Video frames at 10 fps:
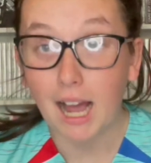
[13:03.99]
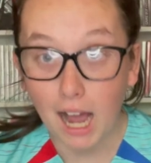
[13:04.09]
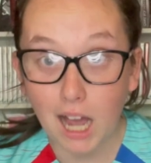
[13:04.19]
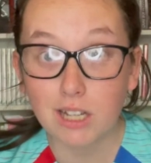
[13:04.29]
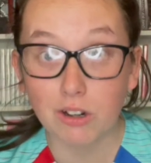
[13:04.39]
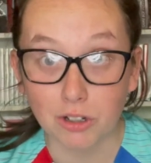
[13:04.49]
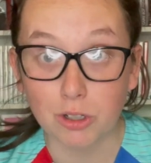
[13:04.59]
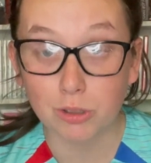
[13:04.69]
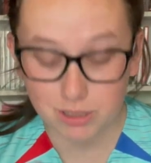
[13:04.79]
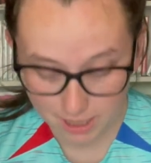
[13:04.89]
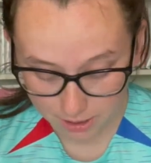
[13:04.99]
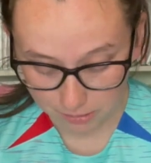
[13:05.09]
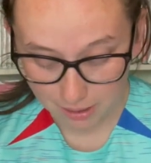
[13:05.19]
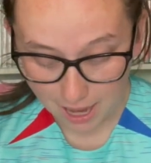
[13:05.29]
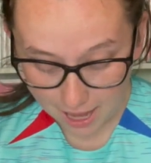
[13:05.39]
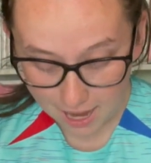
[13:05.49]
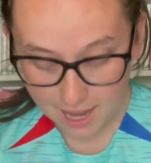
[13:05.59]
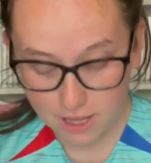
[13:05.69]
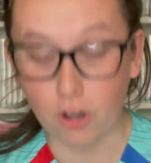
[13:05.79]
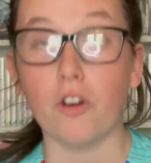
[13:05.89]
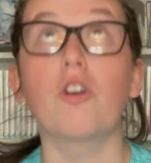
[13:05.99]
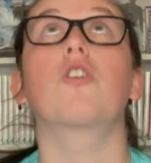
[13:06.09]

I got a good deal. I got a